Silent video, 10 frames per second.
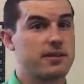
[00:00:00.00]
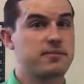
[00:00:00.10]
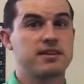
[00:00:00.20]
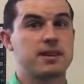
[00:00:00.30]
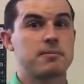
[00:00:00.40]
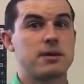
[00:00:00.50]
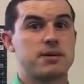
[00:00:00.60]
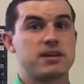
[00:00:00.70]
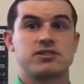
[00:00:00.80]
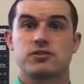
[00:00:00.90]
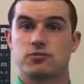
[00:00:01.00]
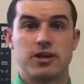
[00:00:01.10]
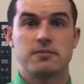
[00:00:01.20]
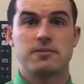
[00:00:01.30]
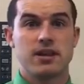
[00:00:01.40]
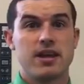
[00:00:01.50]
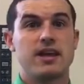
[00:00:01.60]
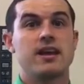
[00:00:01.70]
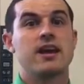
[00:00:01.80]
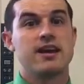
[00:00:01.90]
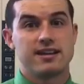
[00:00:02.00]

Something that might be extremely